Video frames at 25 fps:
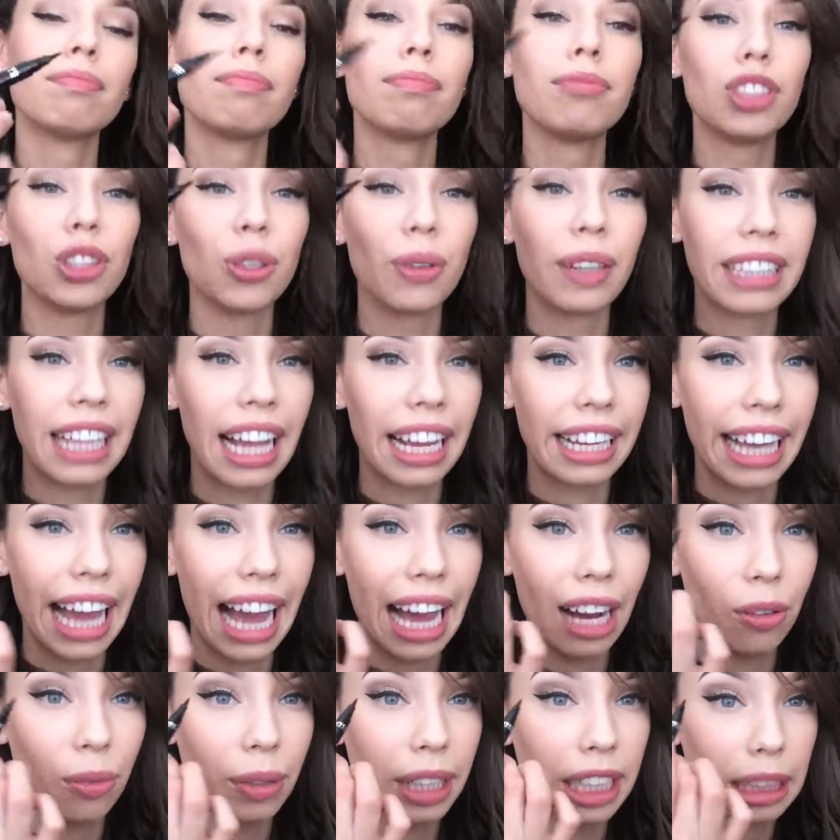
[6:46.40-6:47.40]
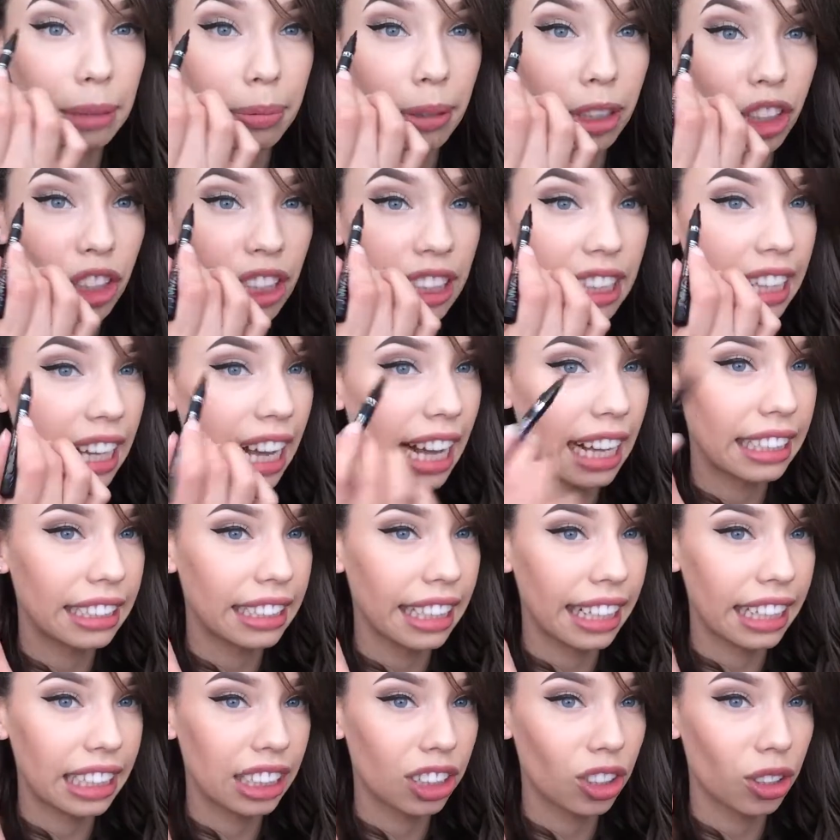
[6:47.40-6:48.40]
doing that cat wing, especially it has
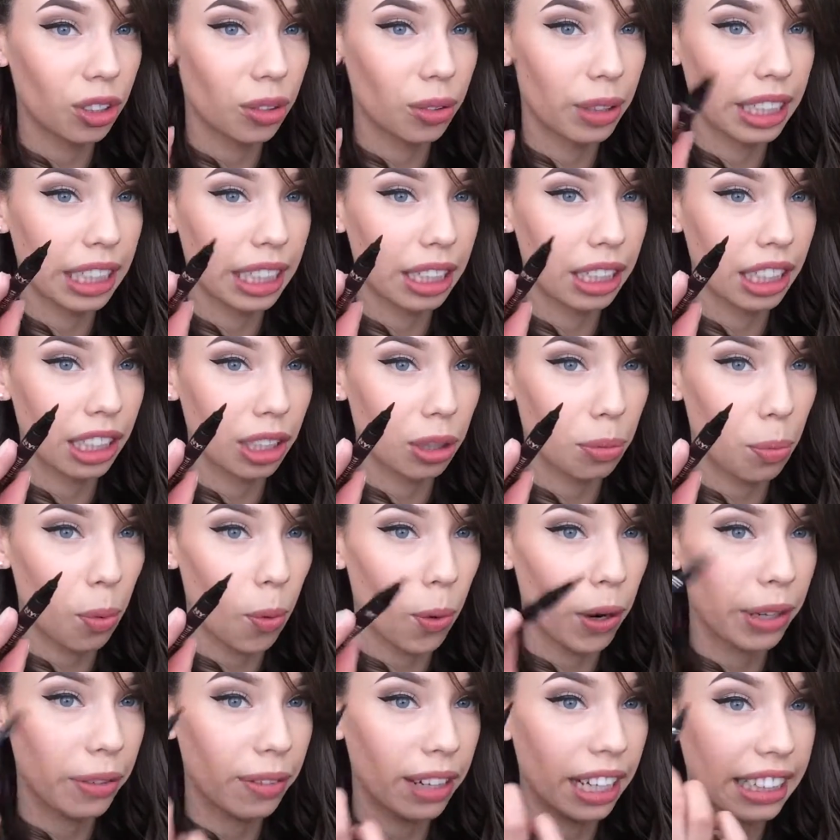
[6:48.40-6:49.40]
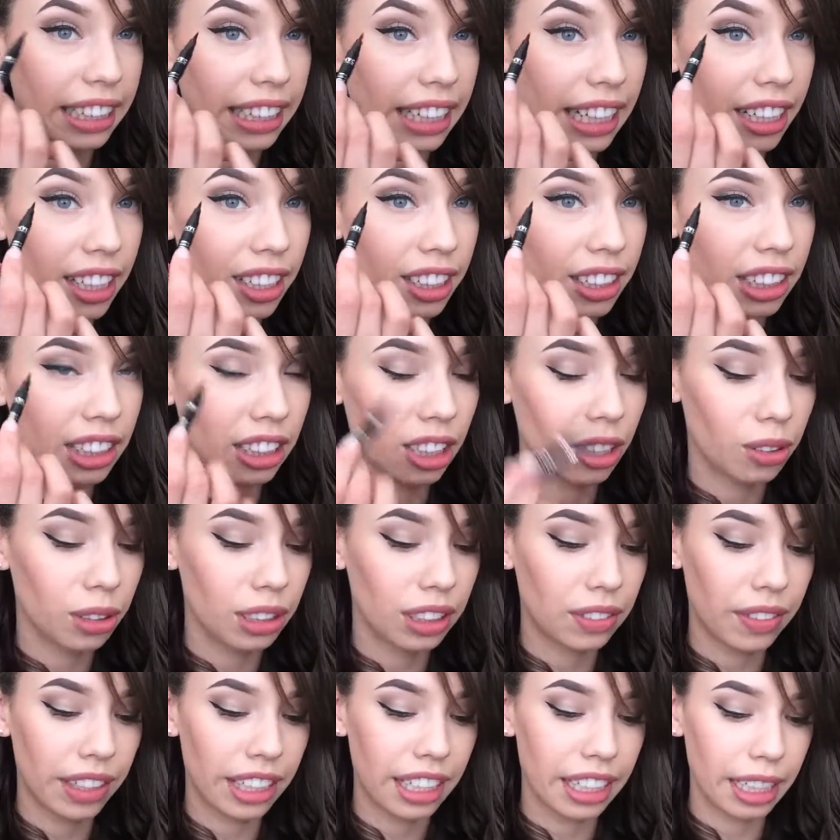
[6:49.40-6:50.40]
like its already little point right there, so
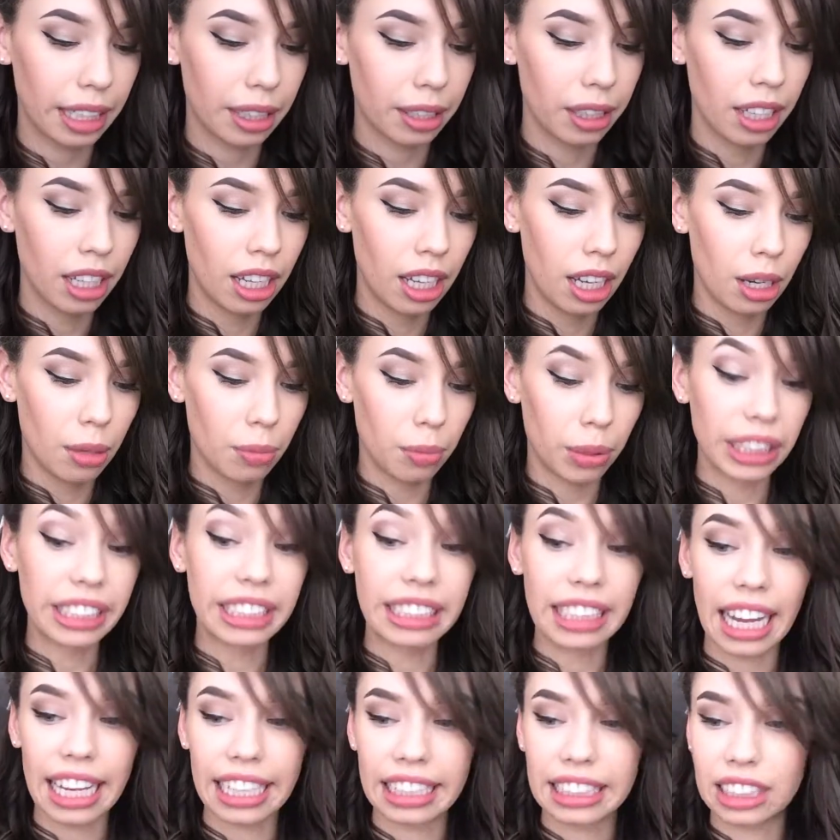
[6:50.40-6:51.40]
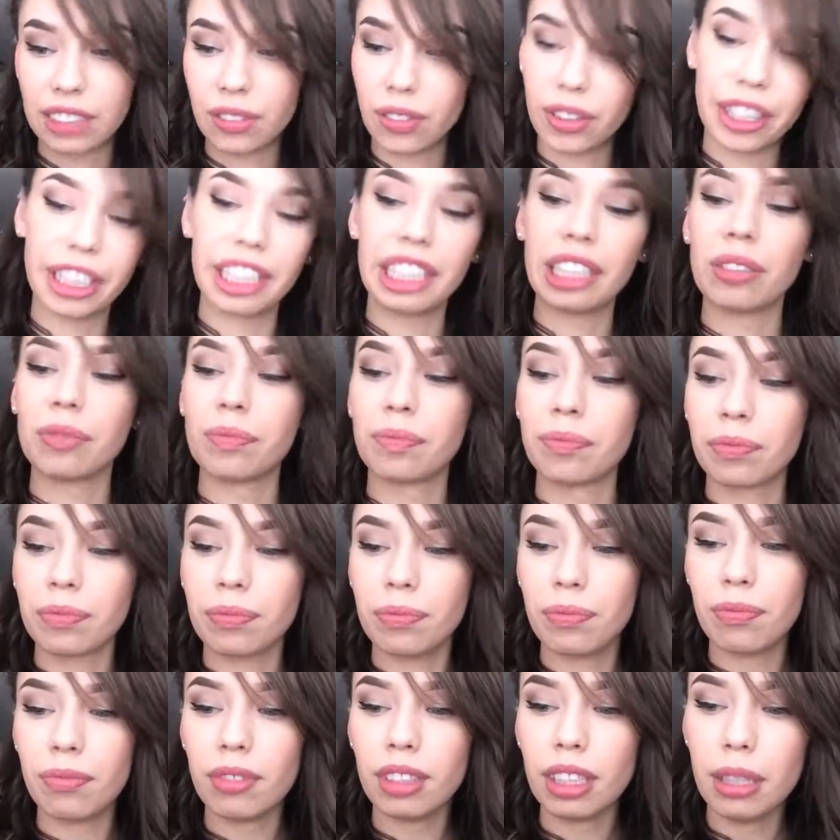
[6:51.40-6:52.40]
it's very precise for you.
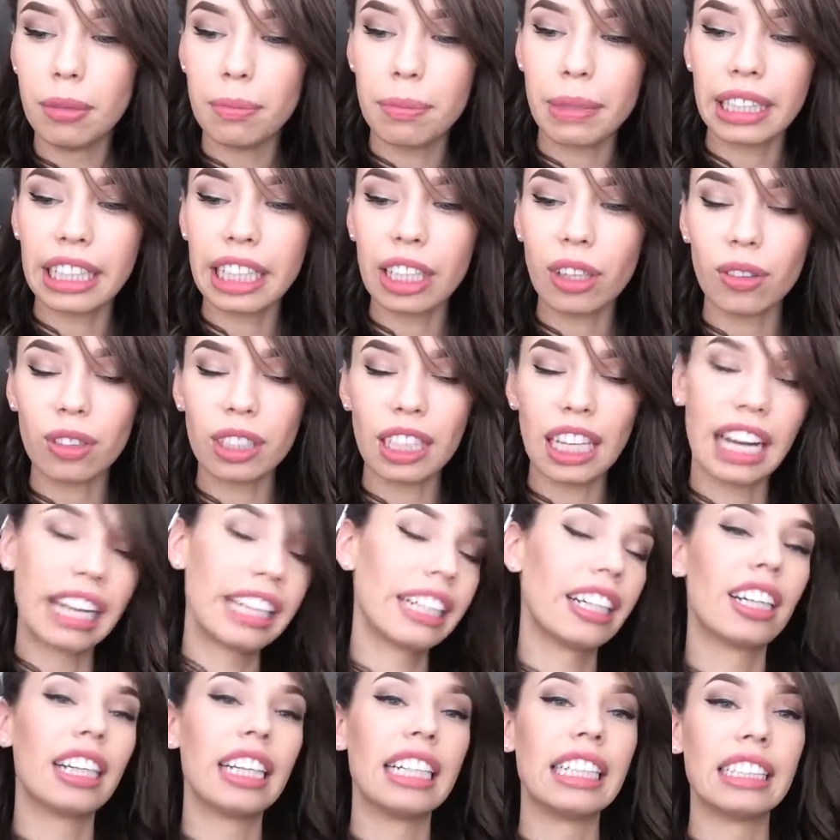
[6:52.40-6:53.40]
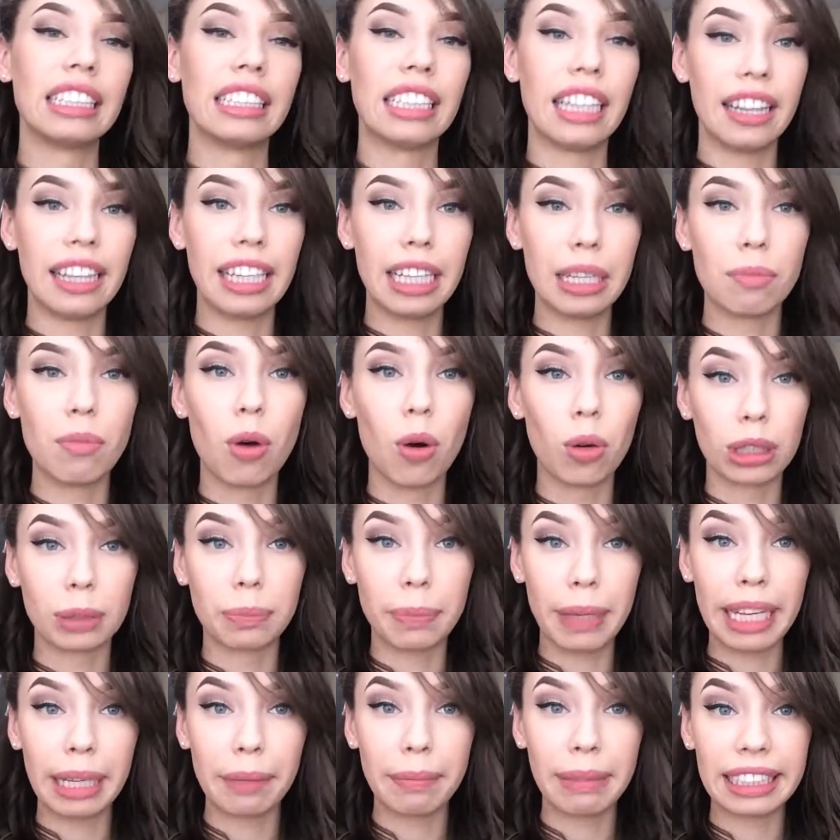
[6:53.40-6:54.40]
But liquid liner is the most
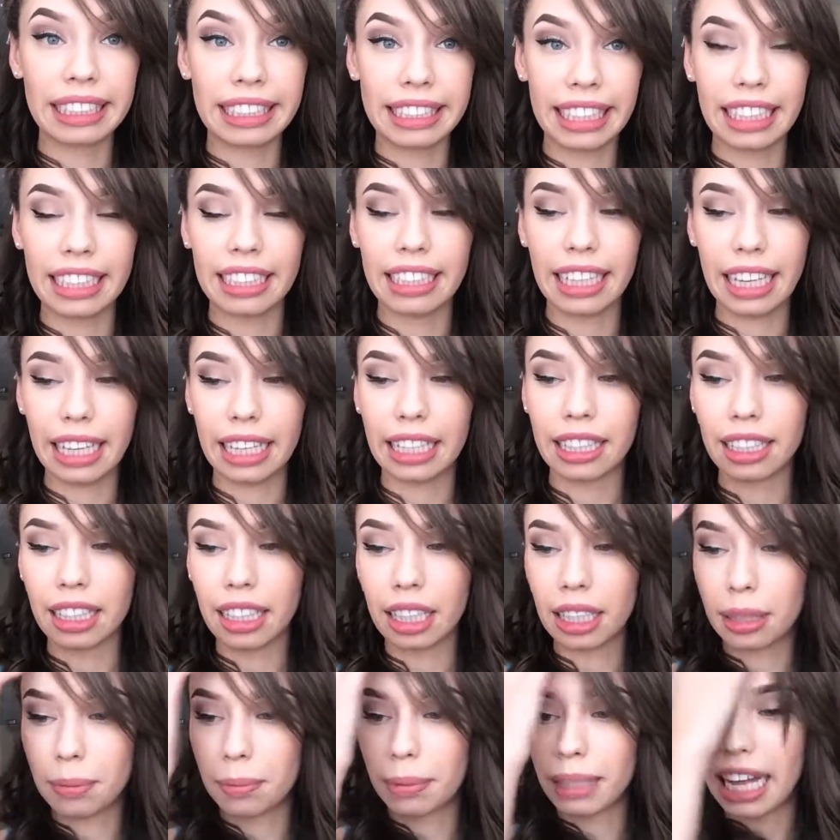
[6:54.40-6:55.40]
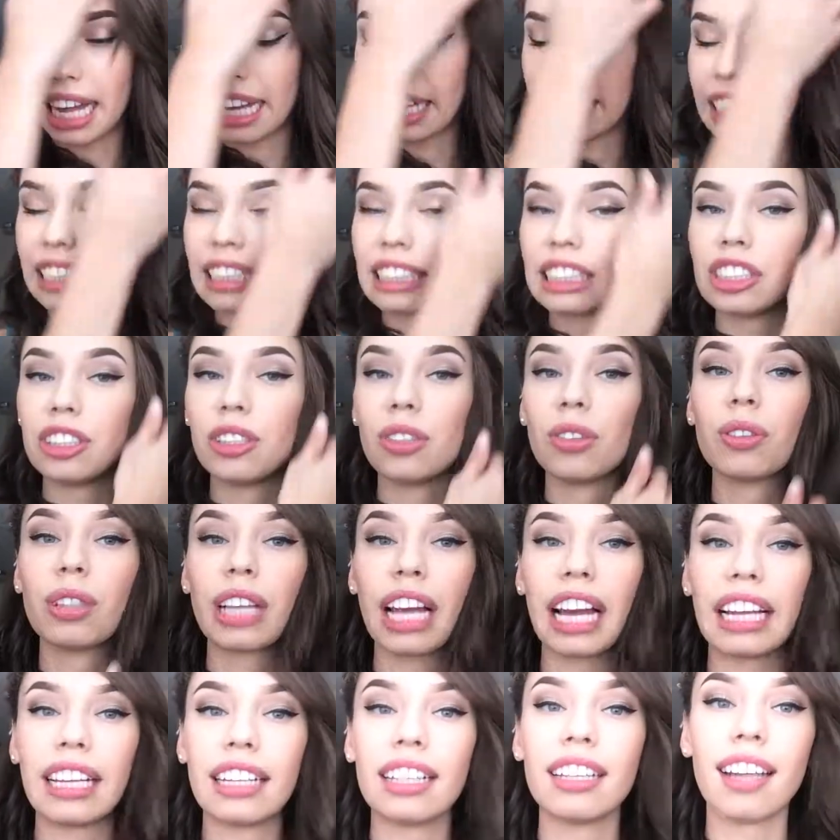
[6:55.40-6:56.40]
pigmented and the blackest you'll
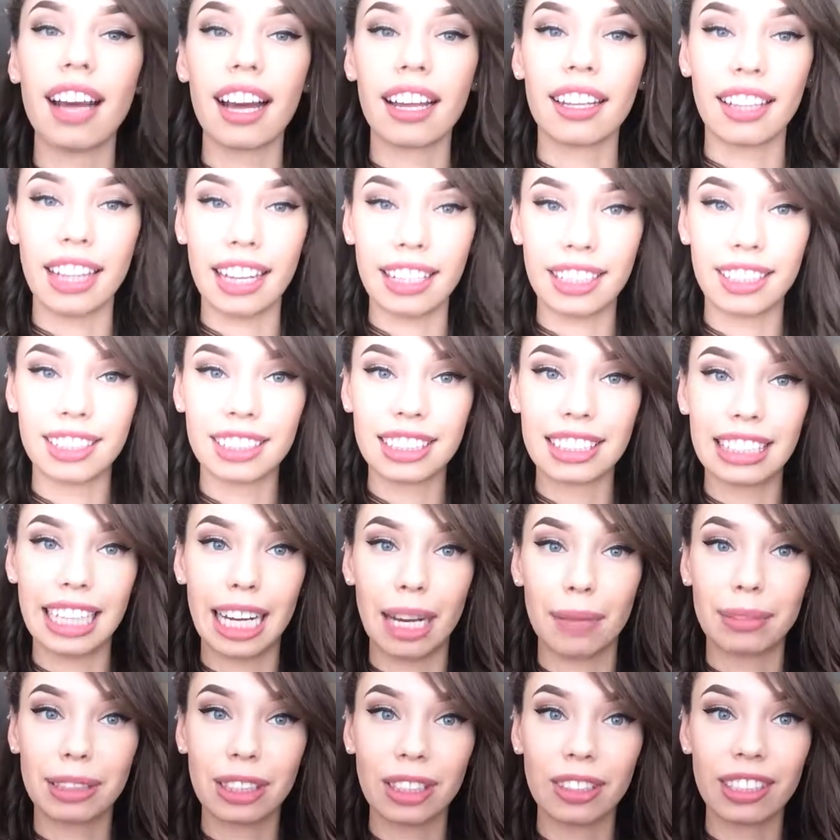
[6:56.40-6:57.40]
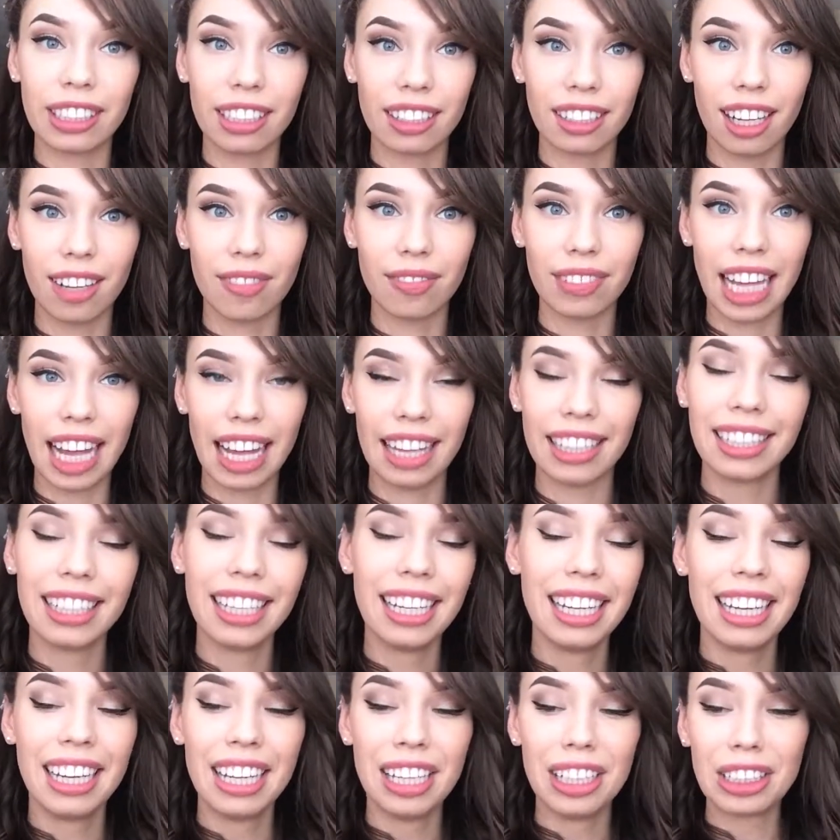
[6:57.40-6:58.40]
get in eyeliners, and I absolutely love that.
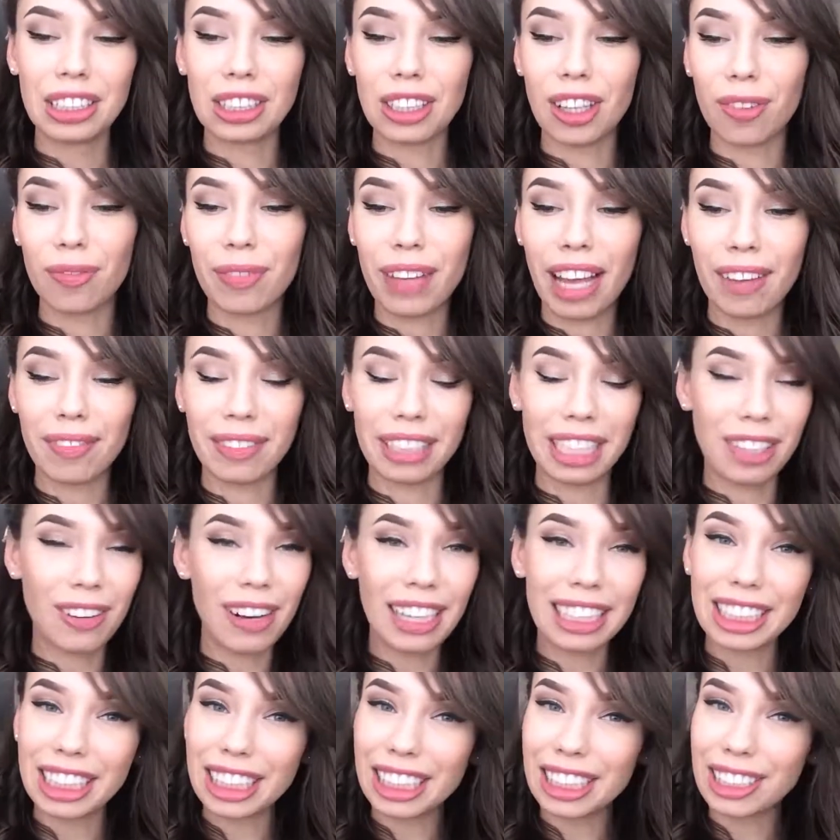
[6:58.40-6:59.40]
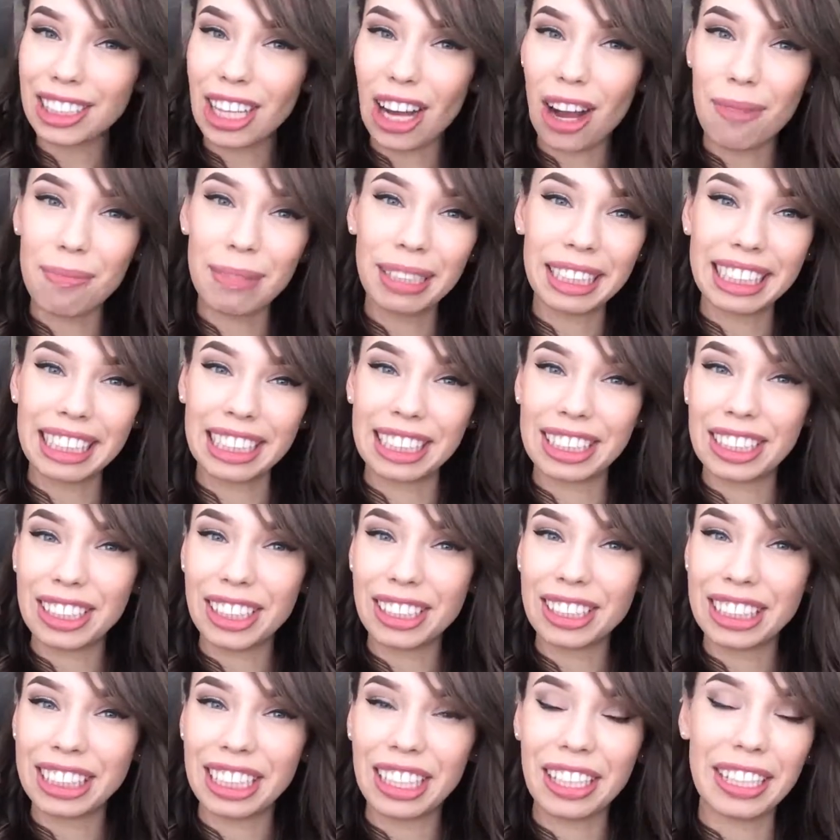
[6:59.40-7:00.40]
So if you have any questions, comments,
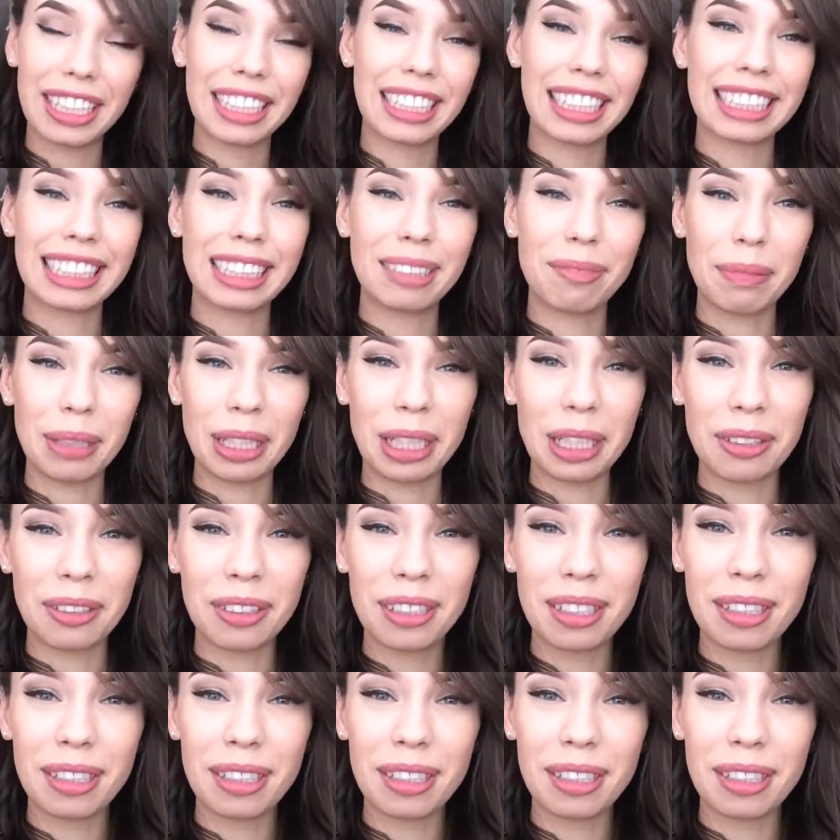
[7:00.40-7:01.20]
concerns, you can list it below.